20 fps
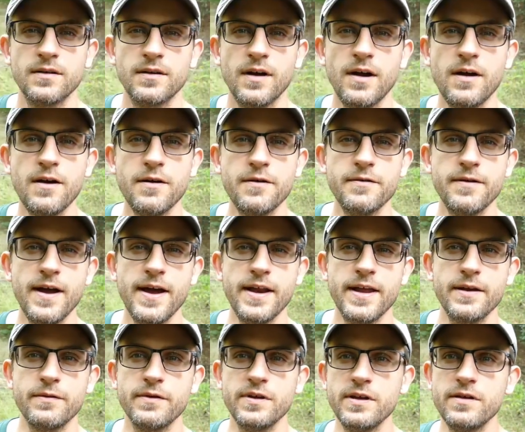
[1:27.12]

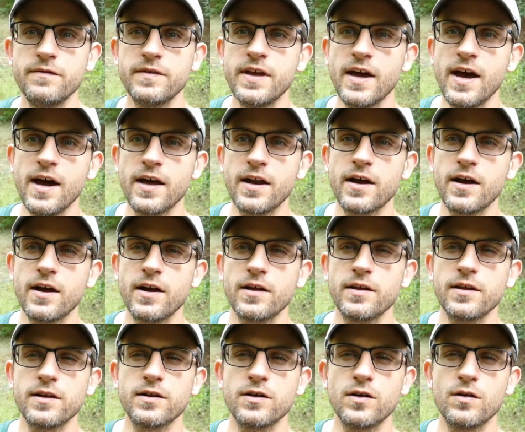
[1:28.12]
Alrighty, we've got our
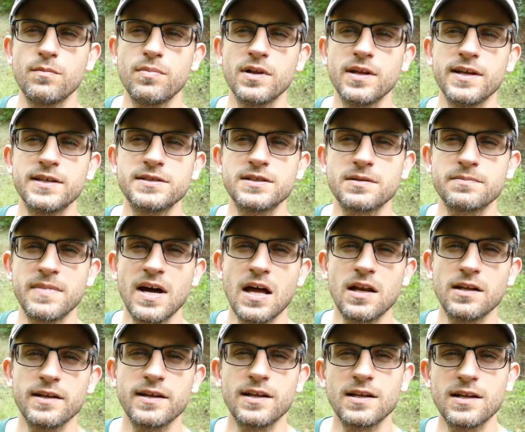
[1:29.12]
little ballistic
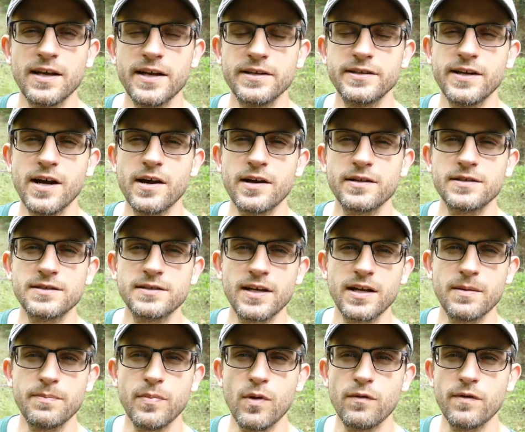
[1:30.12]
modeling clay target
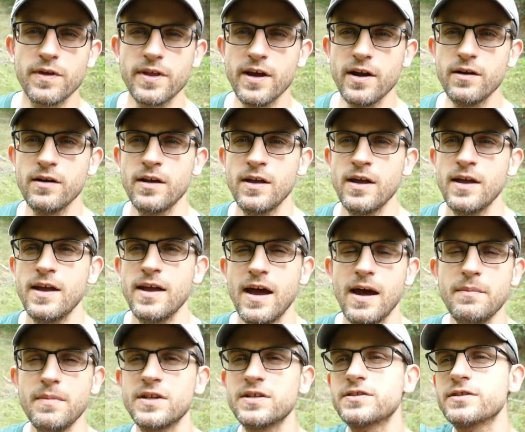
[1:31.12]
set up over there.
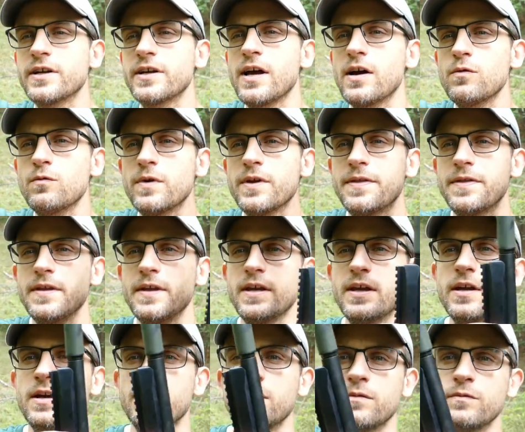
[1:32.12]
I'm going to start out with
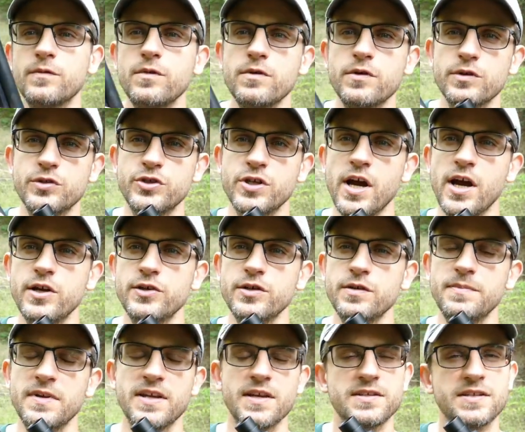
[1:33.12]
the Ruger Charger
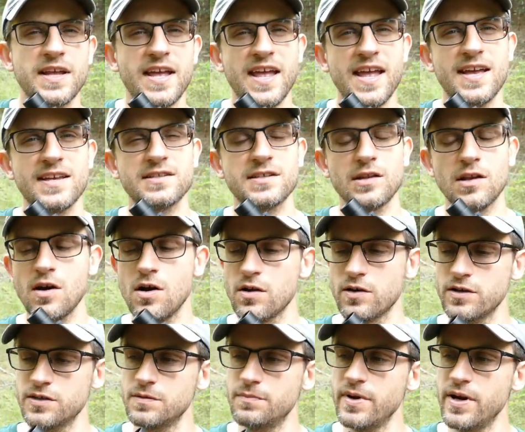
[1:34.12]
because it has the
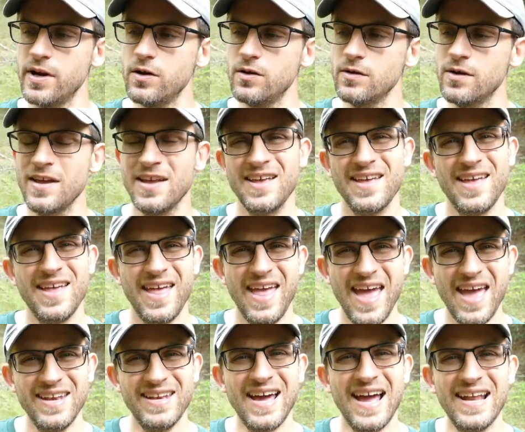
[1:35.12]
longest barrel.
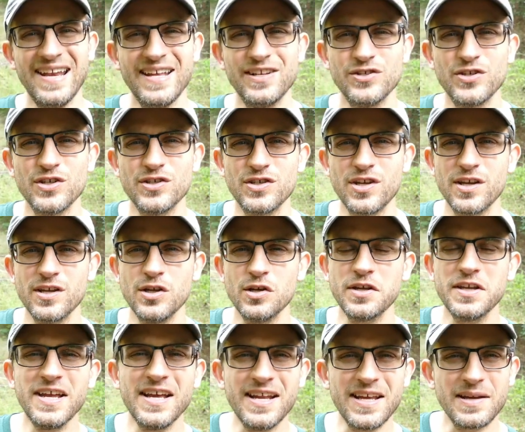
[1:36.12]
At 9 inches,
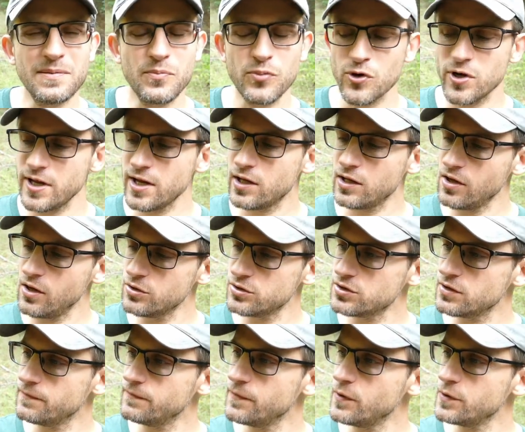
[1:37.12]
you're getting pretty
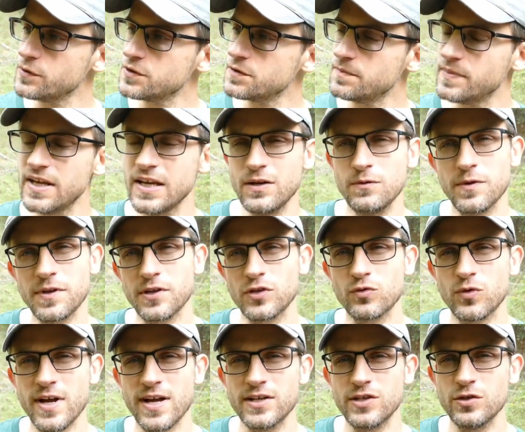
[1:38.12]
close to full speed with a
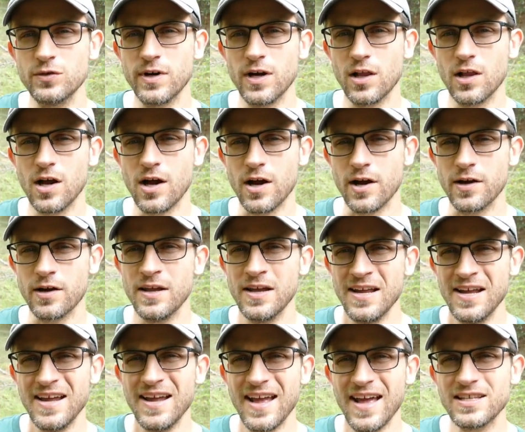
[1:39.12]
22LR.
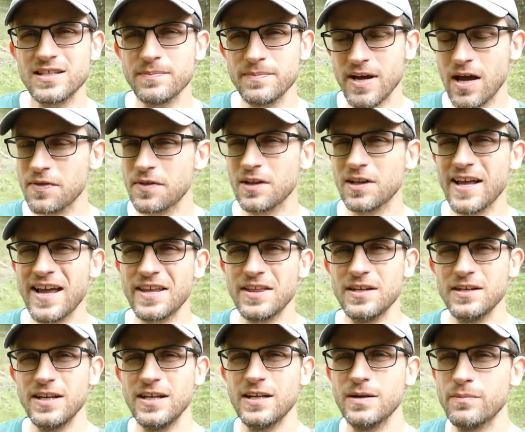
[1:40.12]
That's about the length
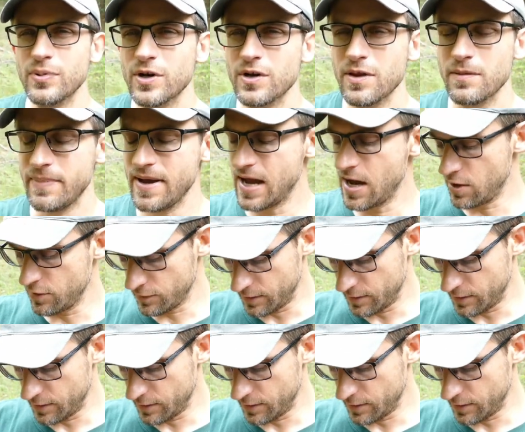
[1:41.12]
you need to burn the powder